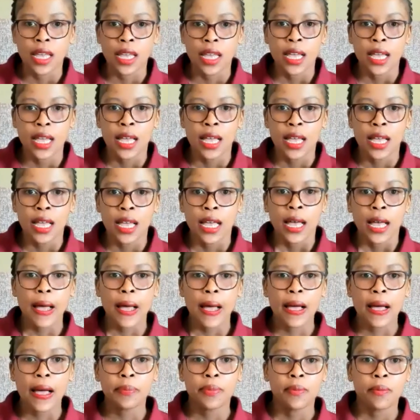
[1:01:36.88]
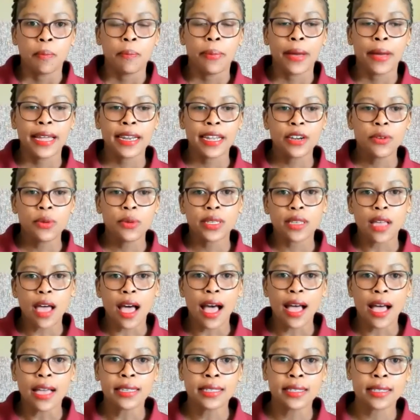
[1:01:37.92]
Okay. Uh, was
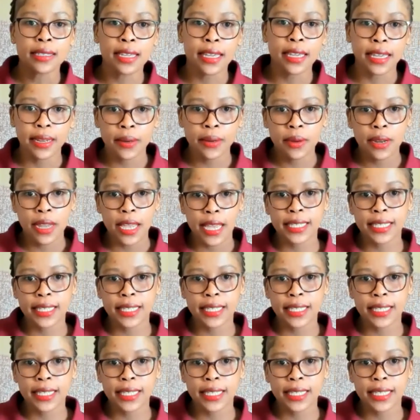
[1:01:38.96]
asking,